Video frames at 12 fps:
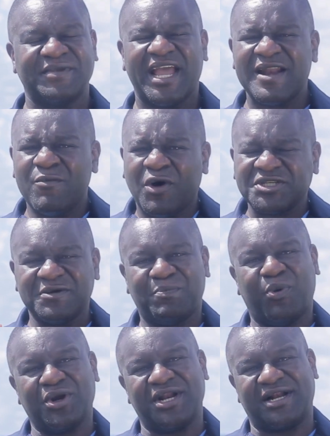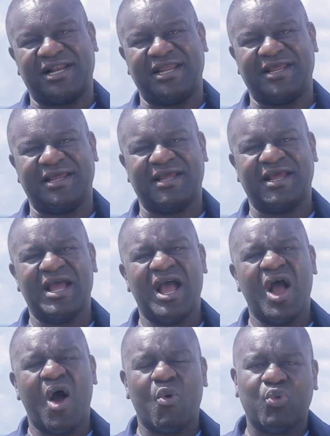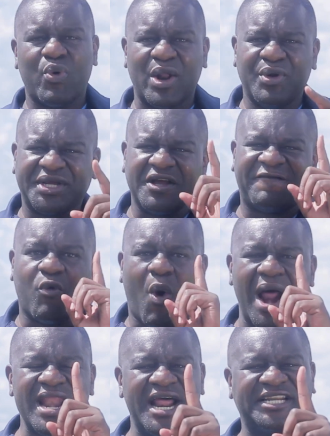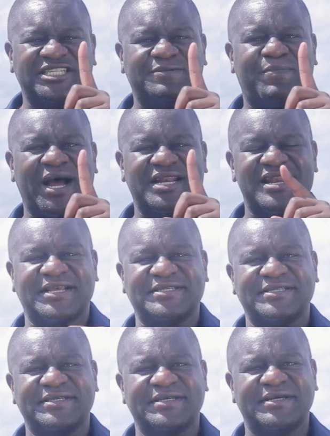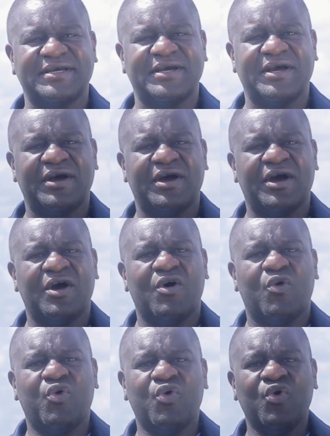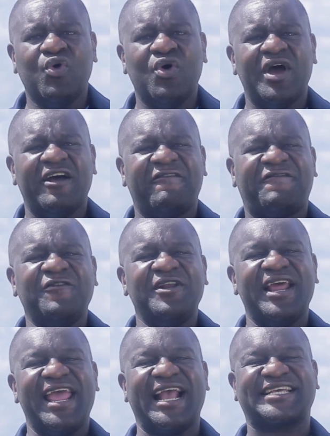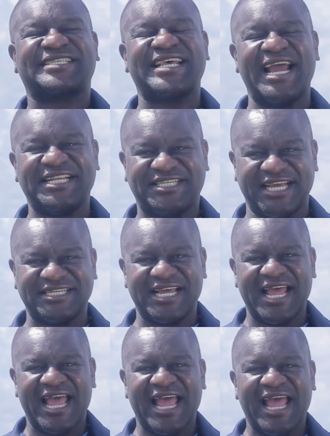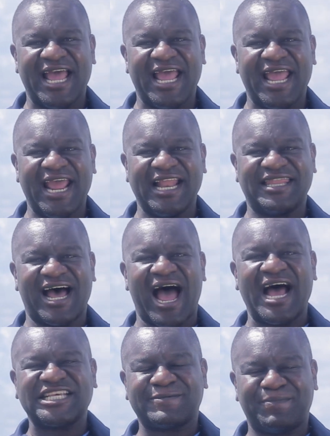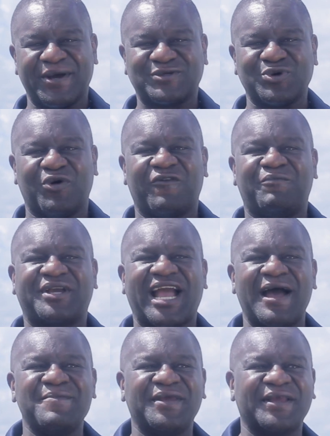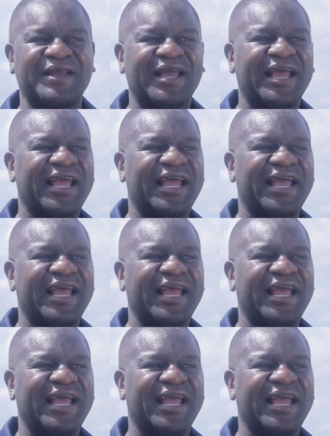And most importantly, we are looking for 100 partners who feel excited at the aspect of becoming